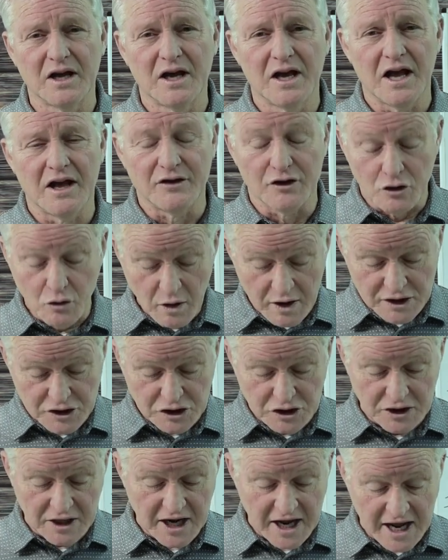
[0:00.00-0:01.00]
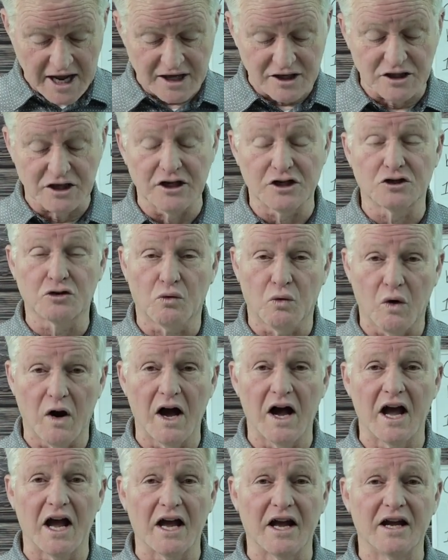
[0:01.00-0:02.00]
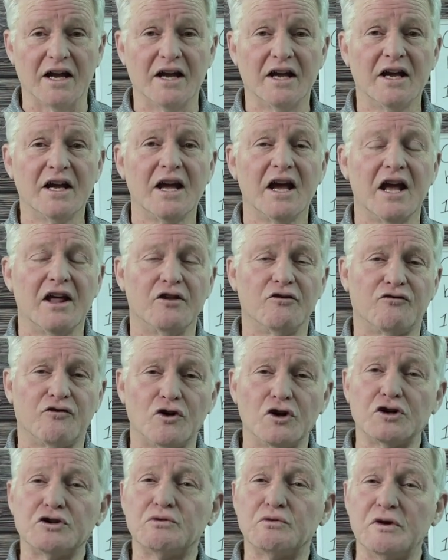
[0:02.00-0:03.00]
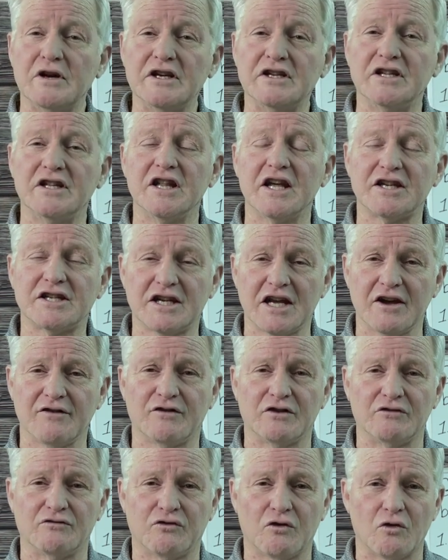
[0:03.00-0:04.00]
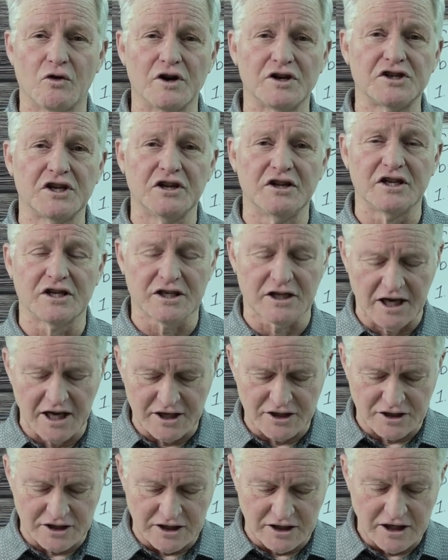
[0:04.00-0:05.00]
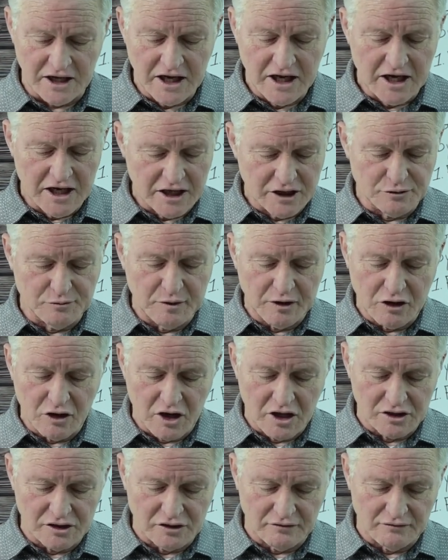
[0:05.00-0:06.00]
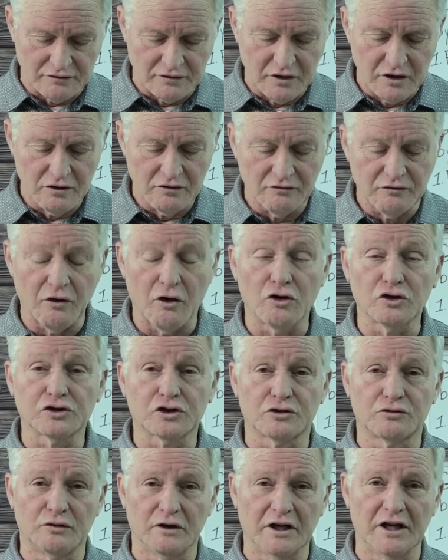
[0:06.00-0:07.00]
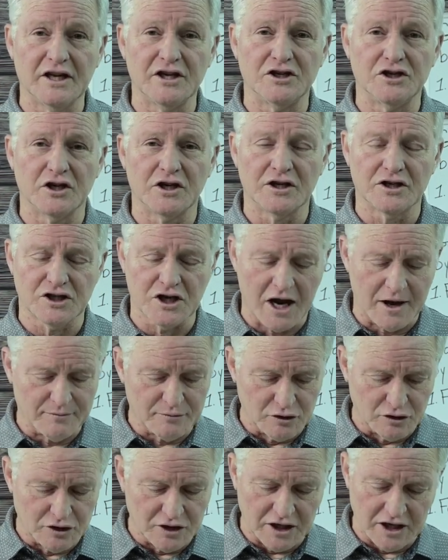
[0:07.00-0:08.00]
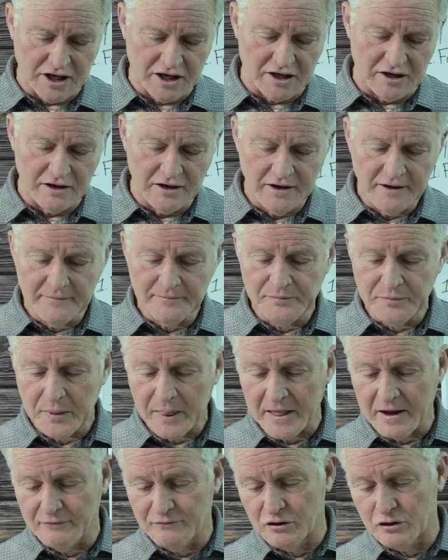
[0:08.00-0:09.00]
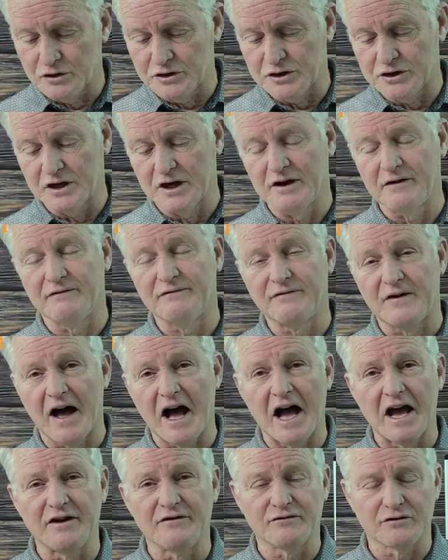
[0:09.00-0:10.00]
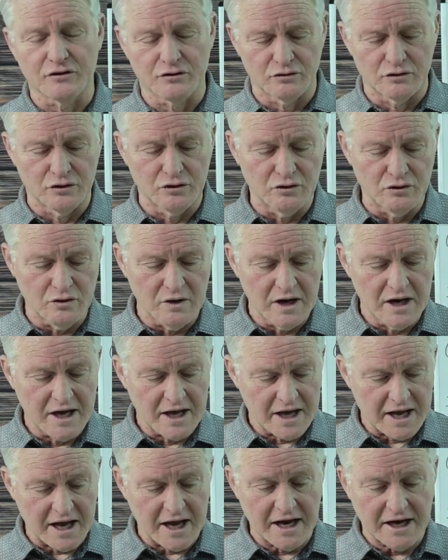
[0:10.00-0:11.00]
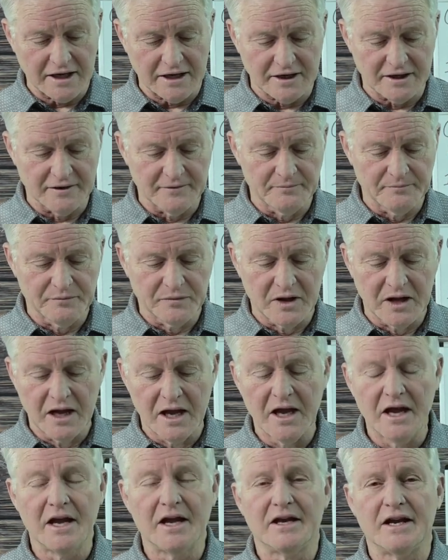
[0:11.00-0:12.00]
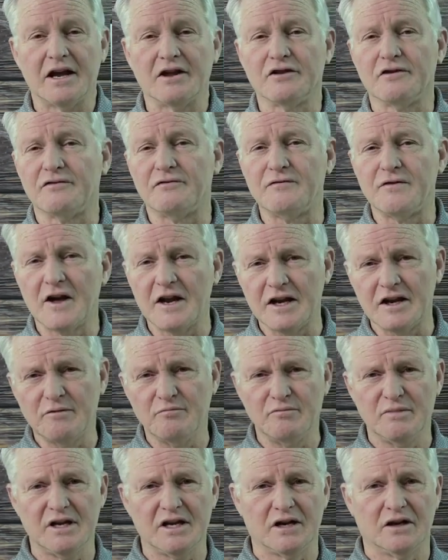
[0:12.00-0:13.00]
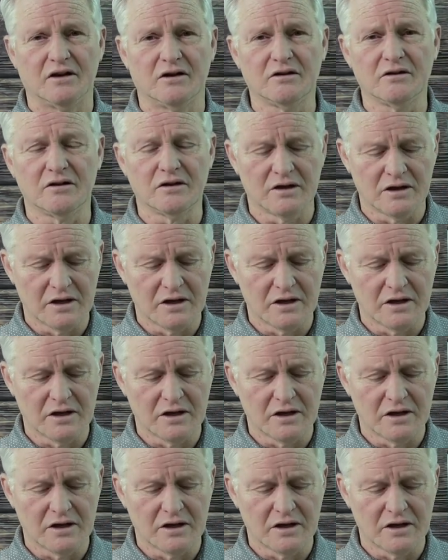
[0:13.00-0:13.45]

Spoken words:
And the question to ask is why? And the first reason that's given for us in this lesson is because of false religion, chapter 10, verse 5 through 8. Now, the fundamental